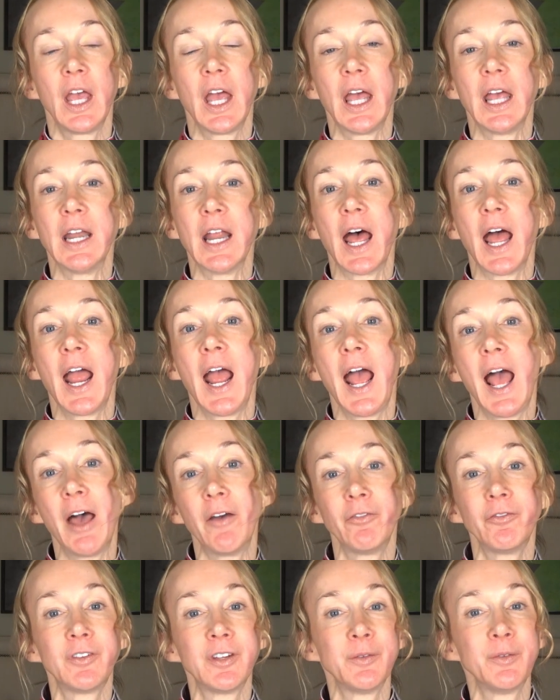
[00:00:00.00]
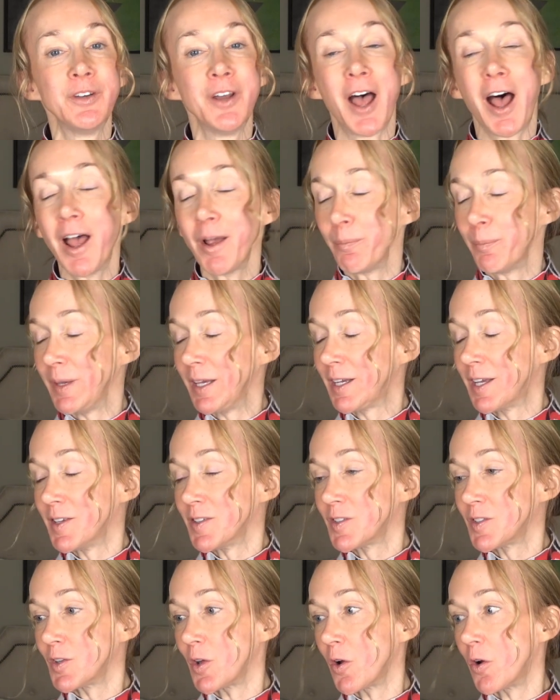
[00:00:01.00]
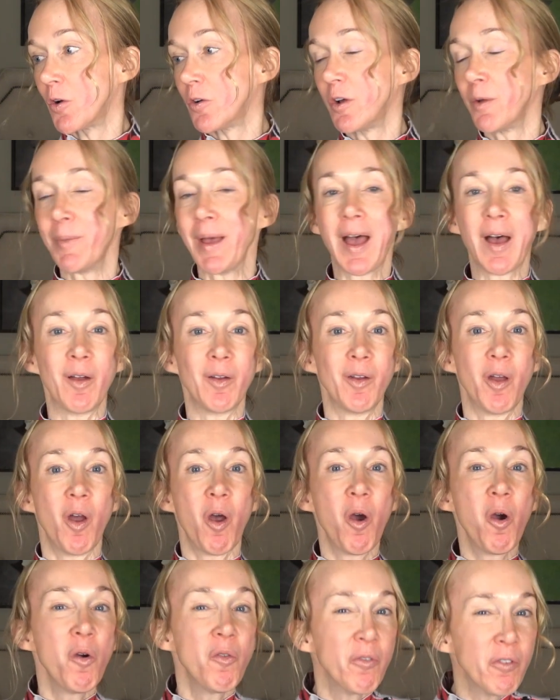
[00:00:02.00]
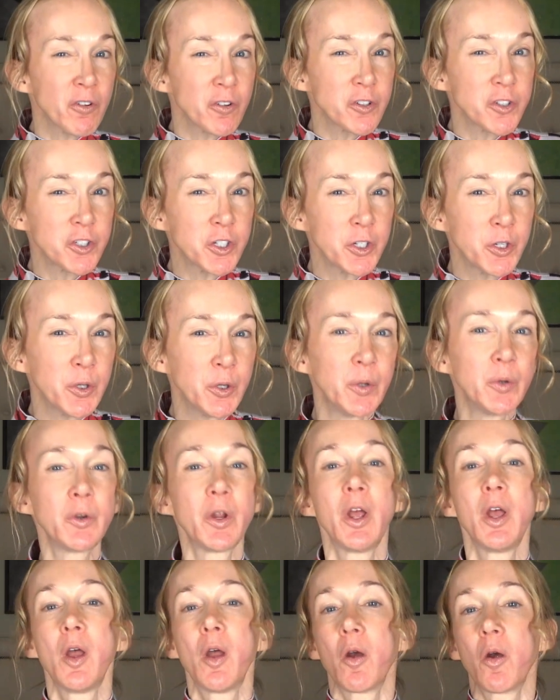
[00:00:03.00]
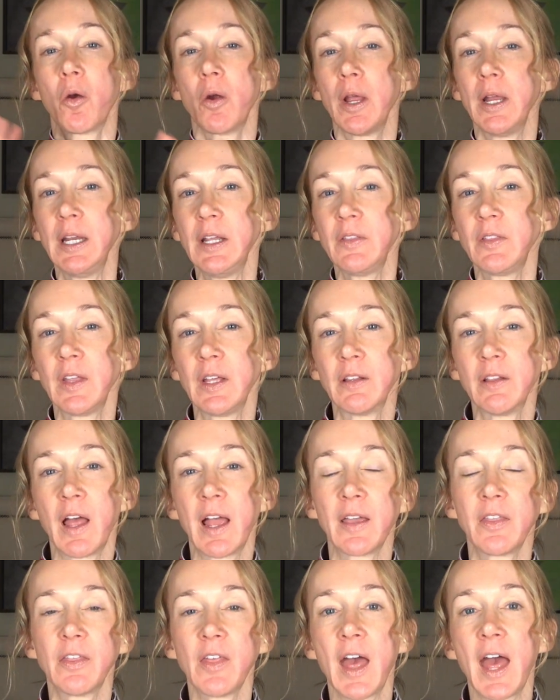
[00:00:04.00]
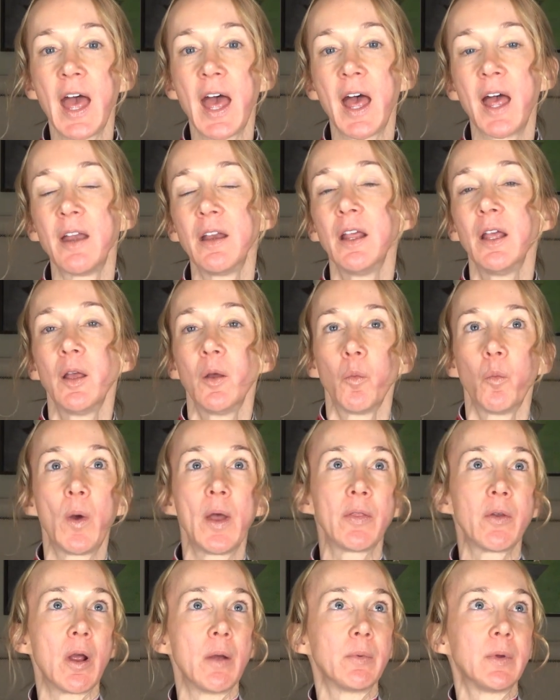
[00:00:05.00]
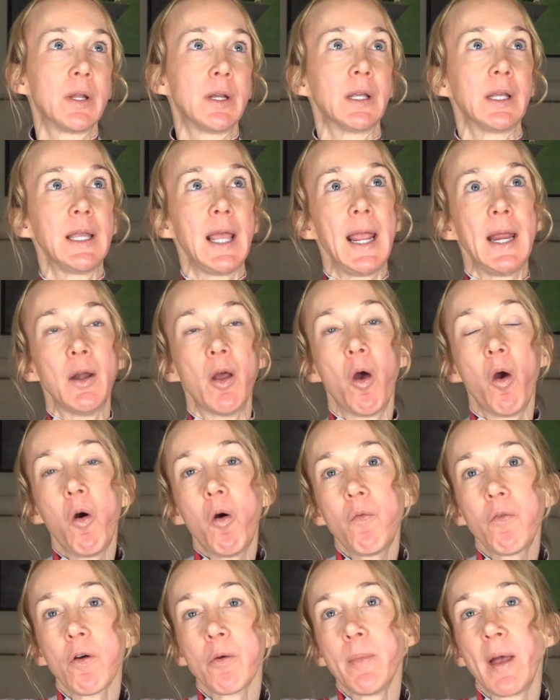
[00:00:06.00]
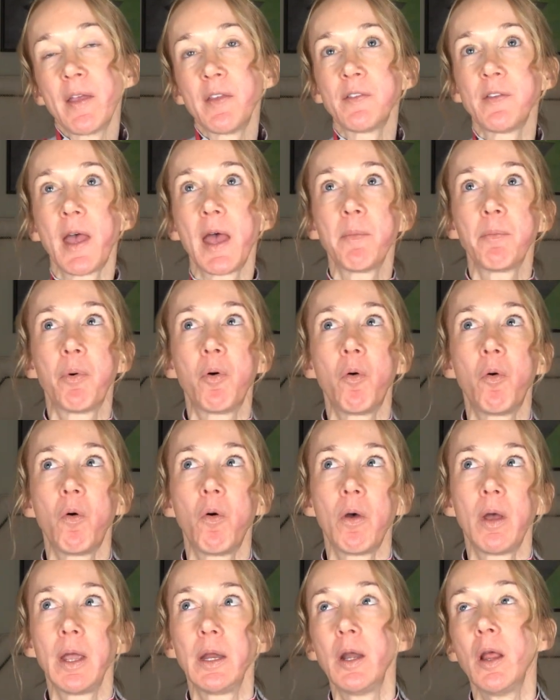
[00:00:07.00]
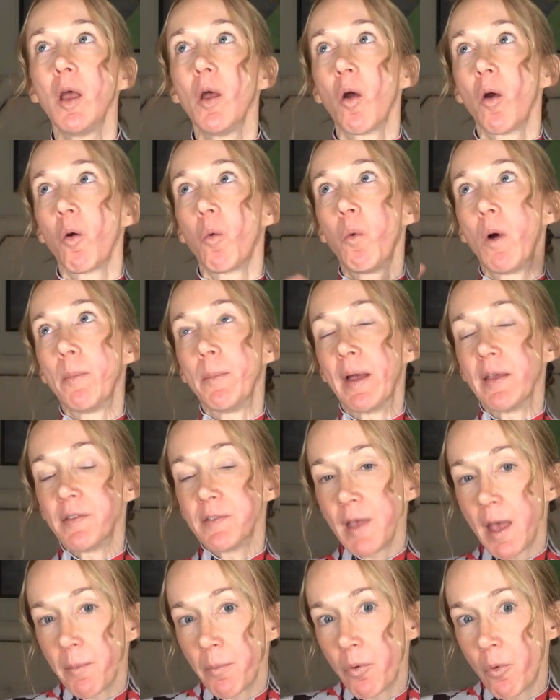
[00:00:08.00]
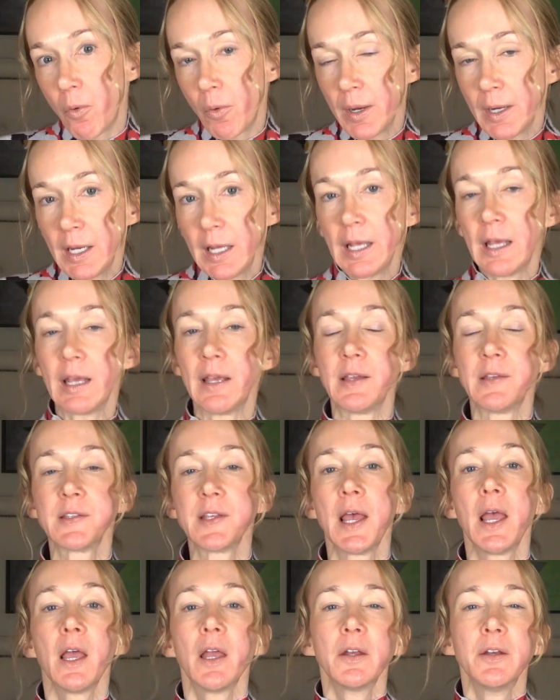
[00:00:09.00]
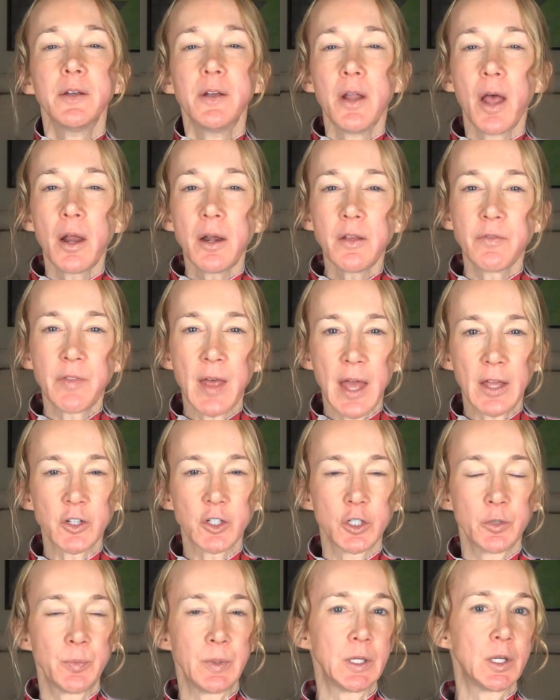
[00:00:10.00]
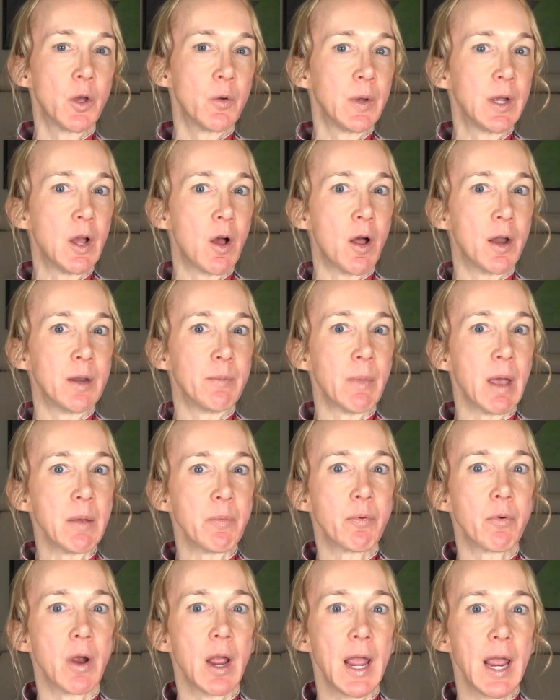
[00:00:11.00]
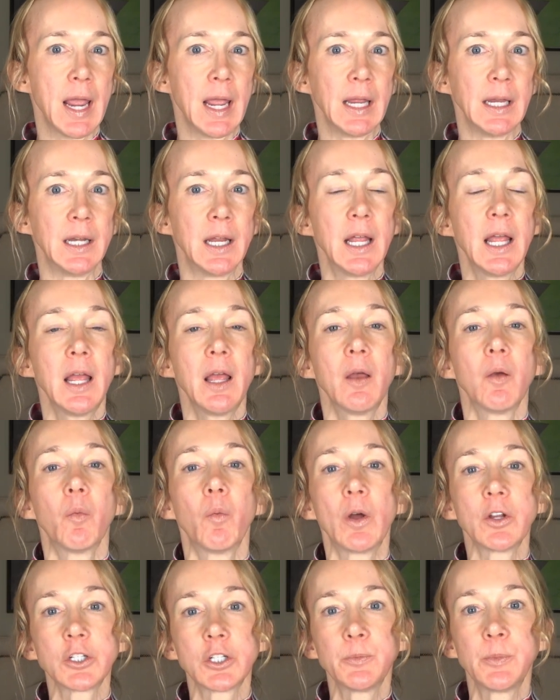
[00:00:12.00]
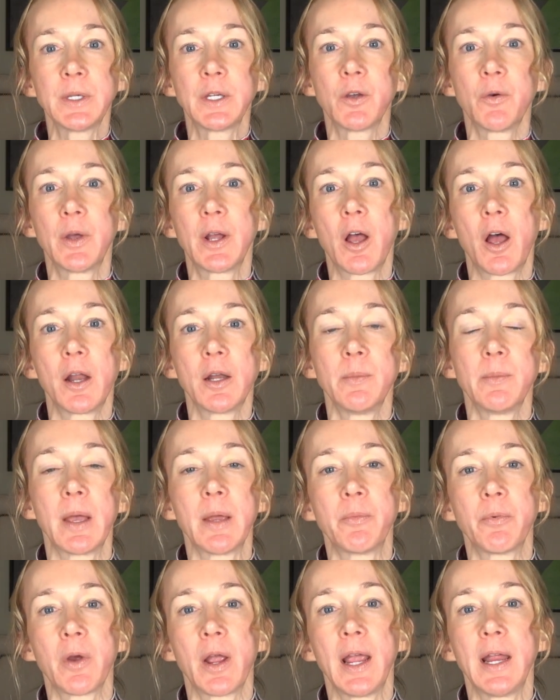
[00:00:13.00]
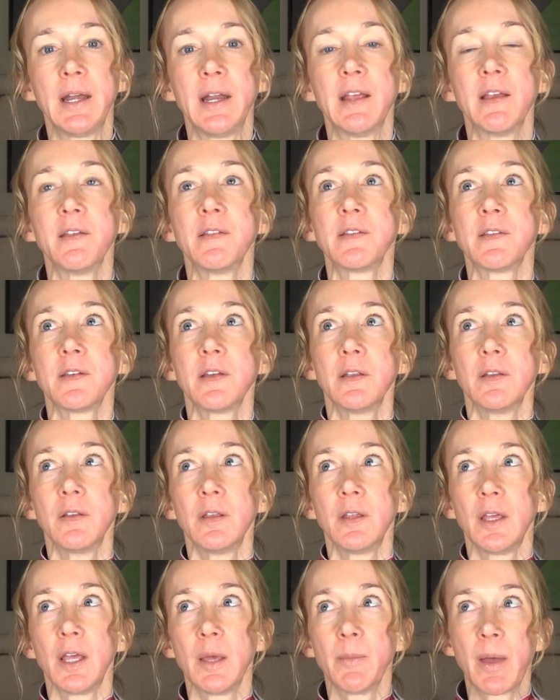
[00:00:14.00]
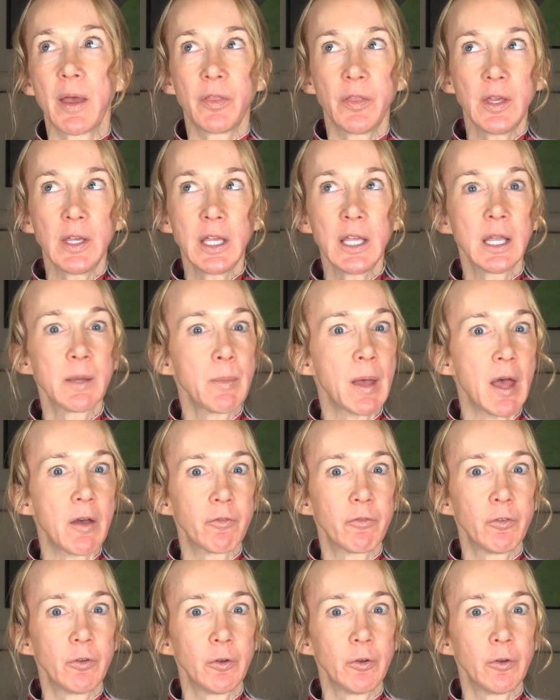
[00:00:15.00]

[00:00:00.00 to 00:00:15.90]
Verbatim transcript: And I have to not be concerned about overshoot or anything like that, whether I'm going to gain over my set point or what my set point is. None of that should be going on in my brain. What should be going on in my brain is, am I thinking about